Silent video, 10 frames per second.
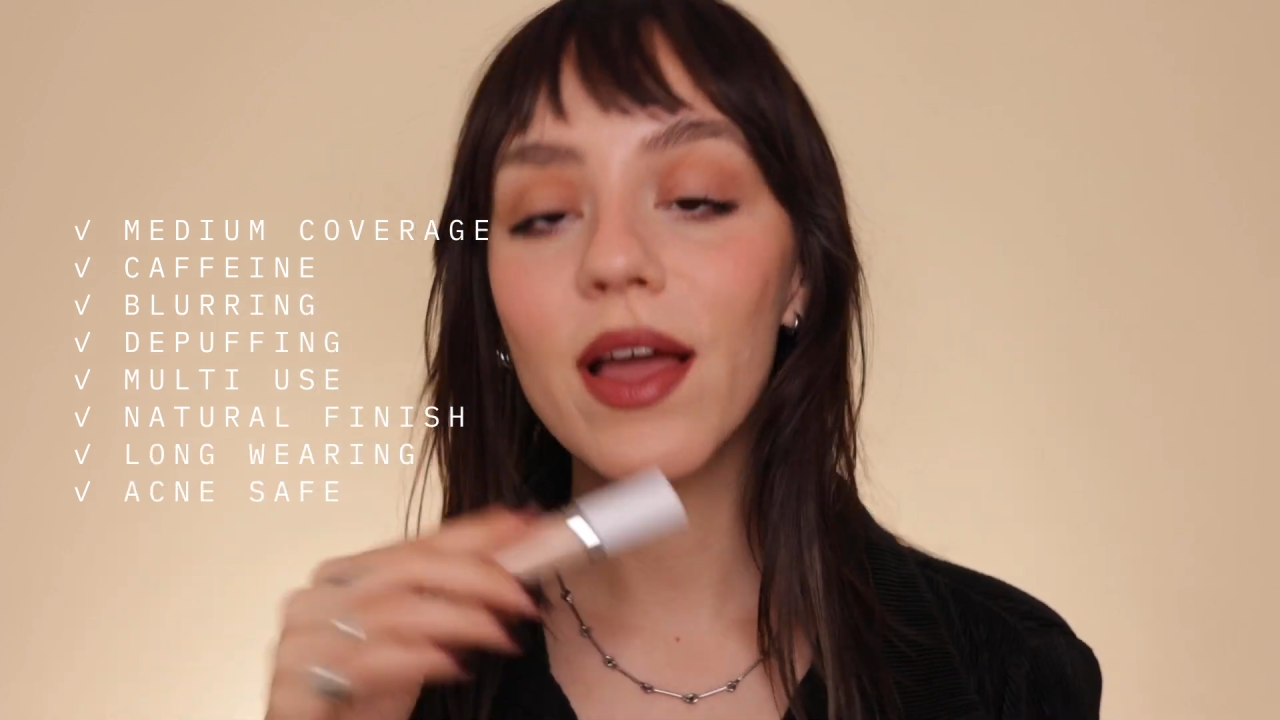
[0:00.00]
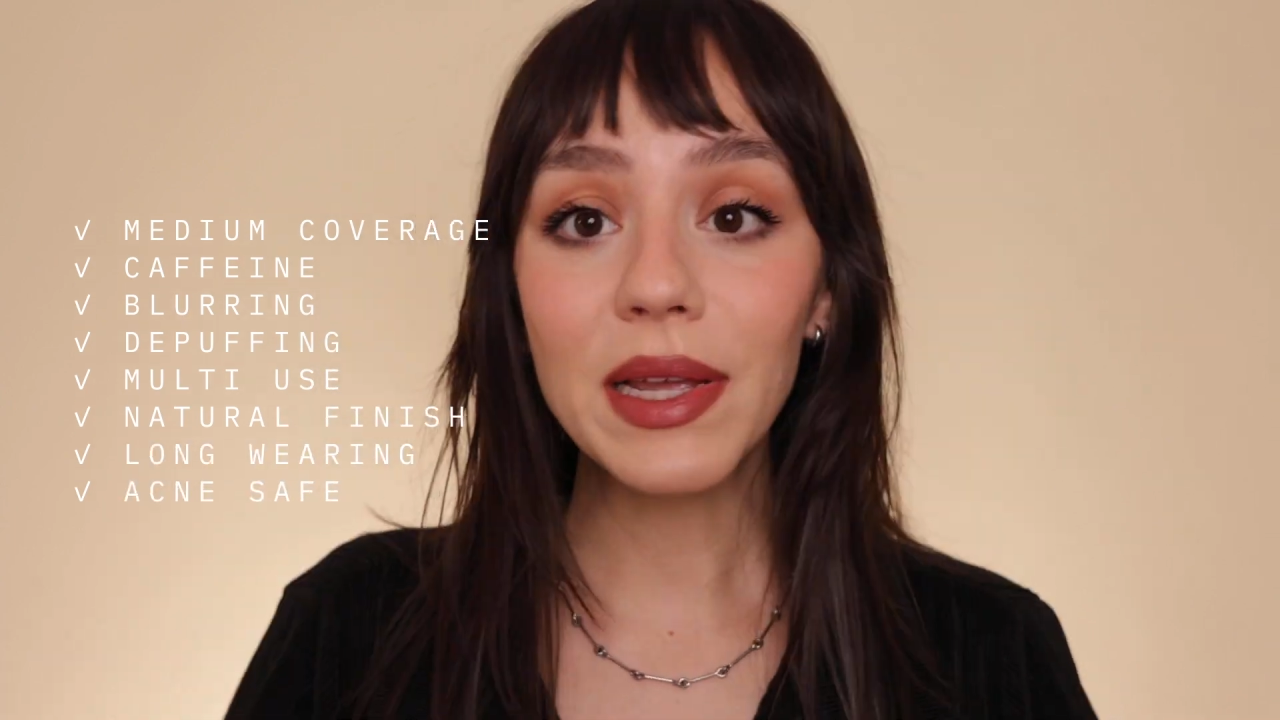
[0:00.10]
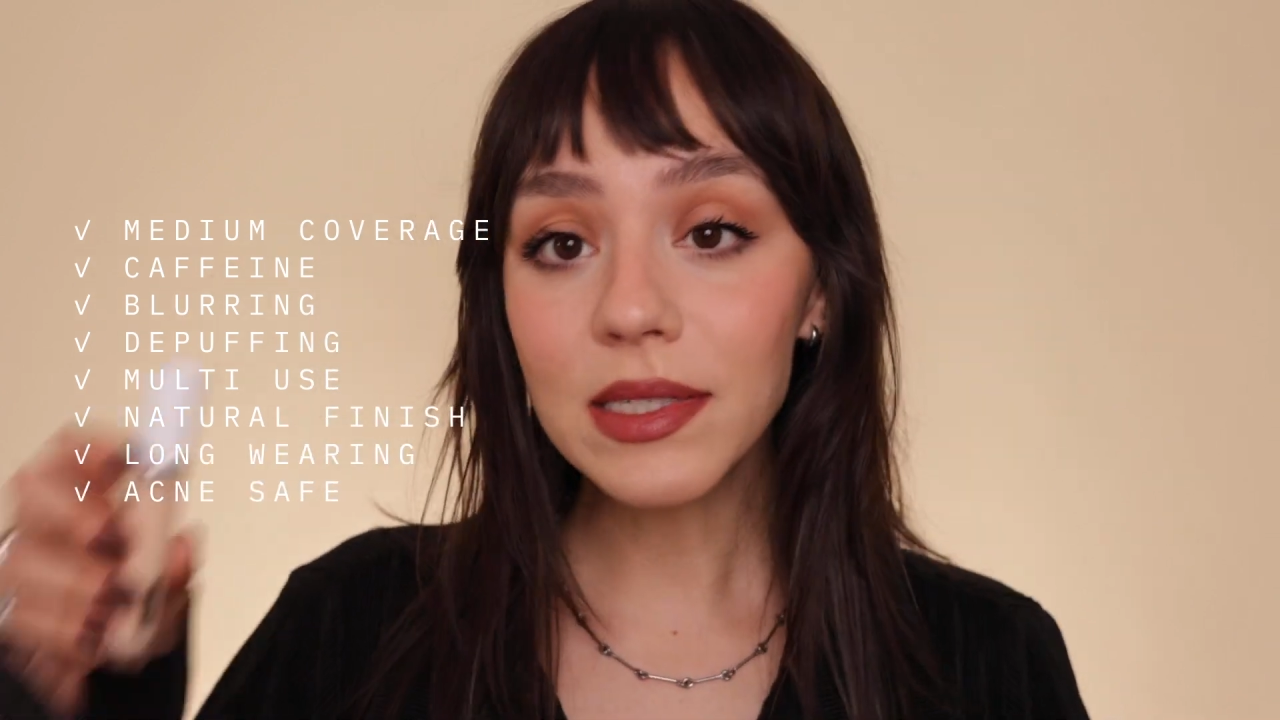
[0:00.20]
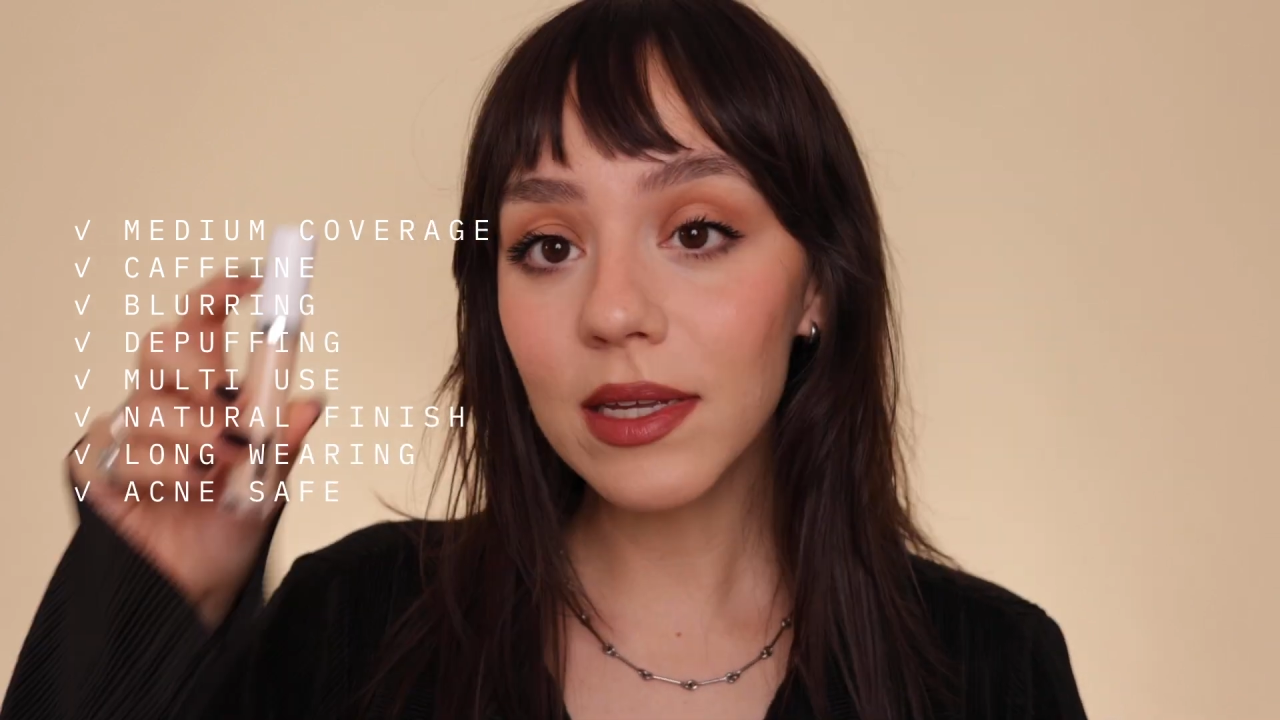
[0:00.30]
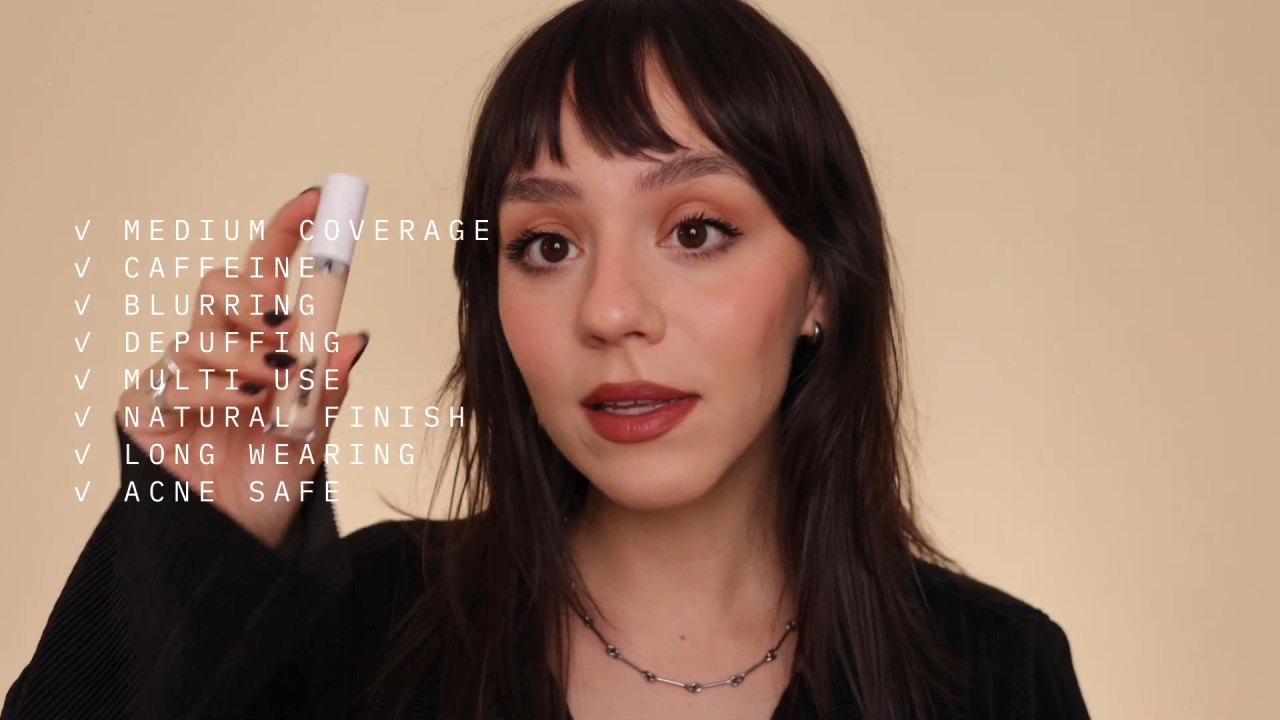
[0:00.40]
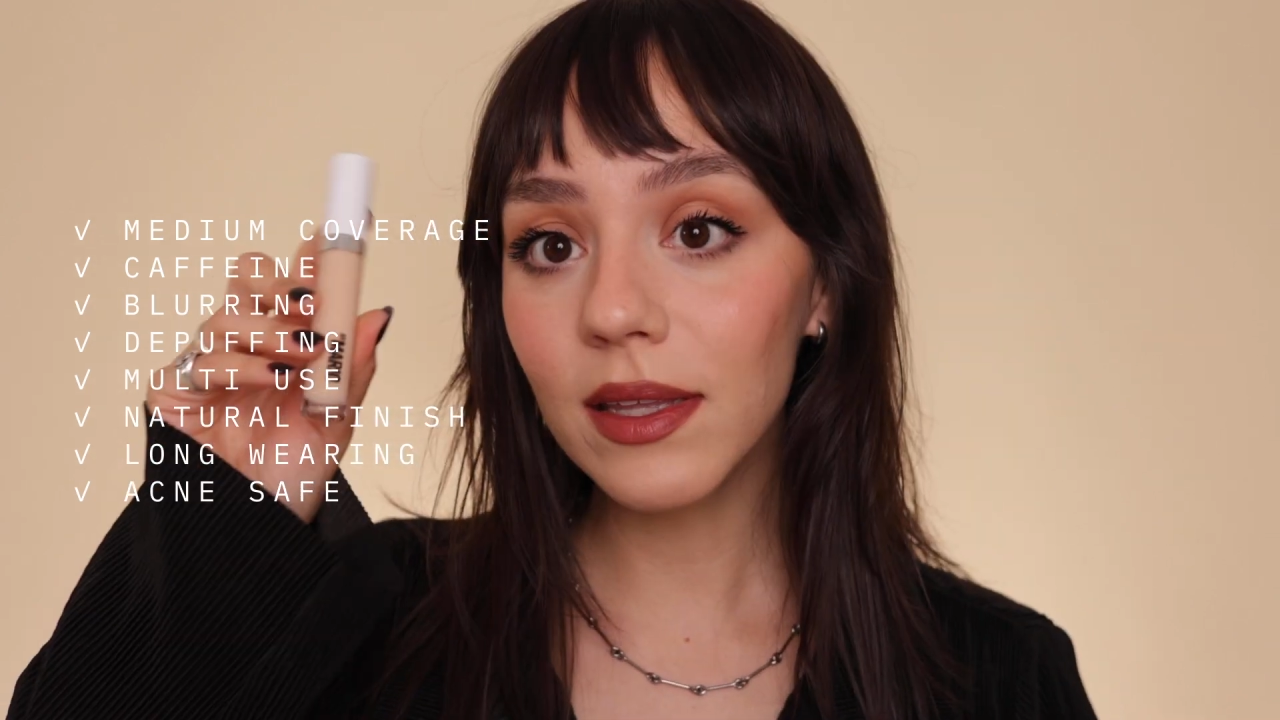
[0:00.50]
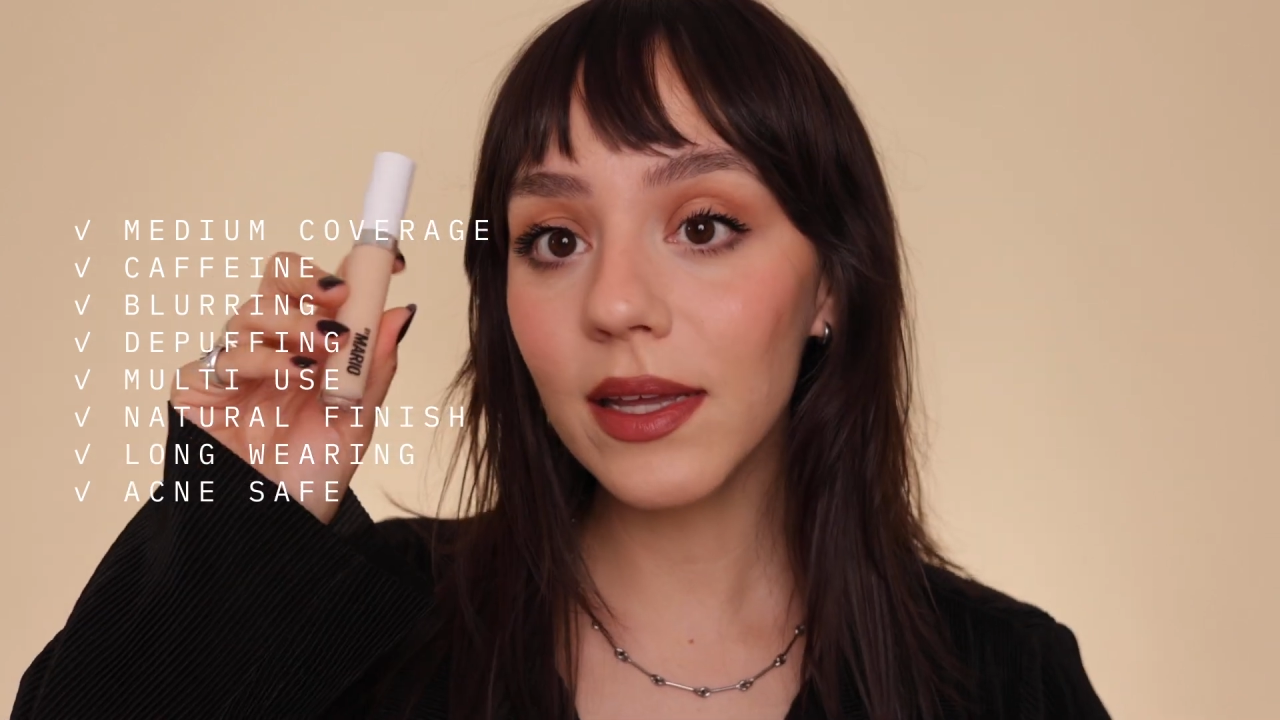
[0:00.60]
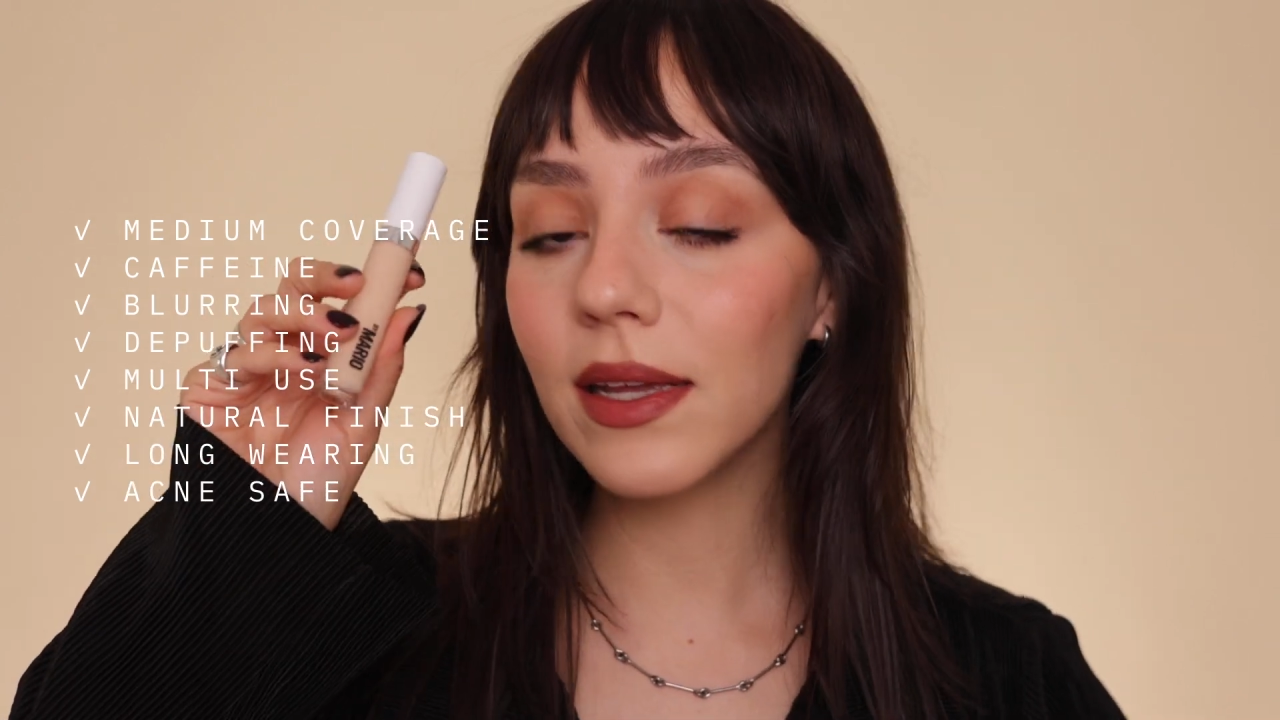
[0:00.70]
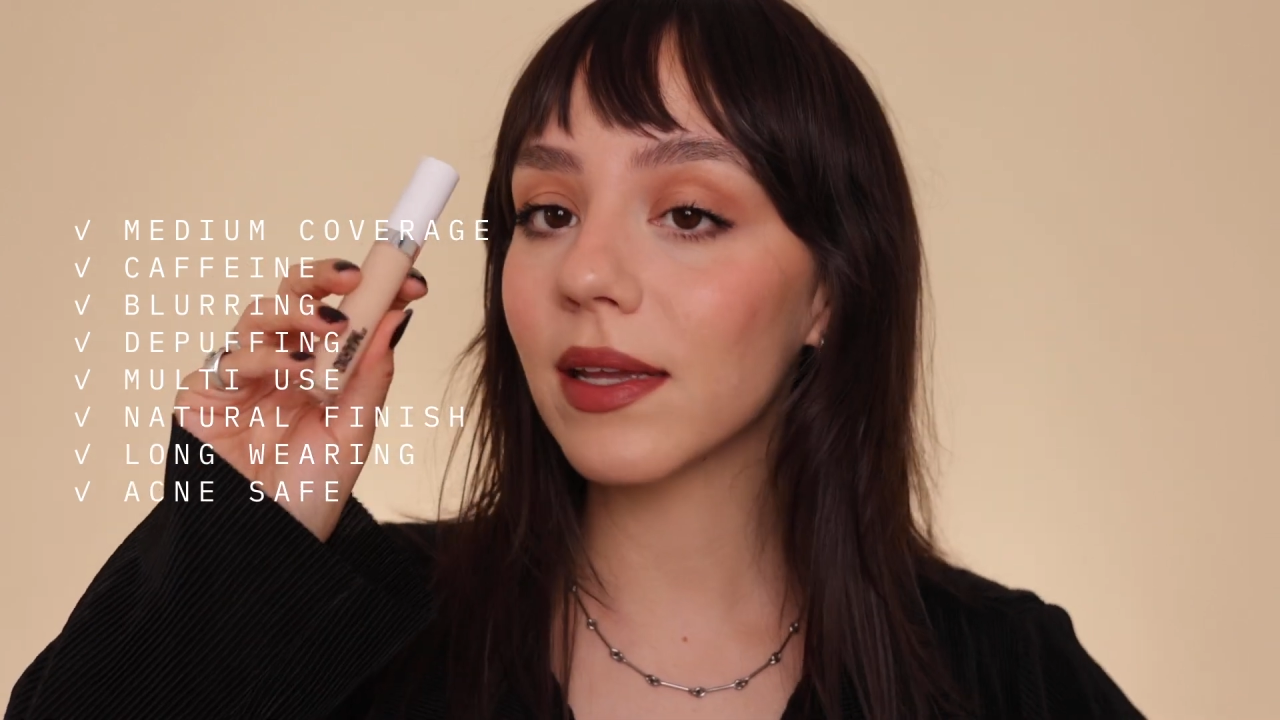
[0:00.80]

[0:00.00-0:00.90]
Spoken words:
Basically,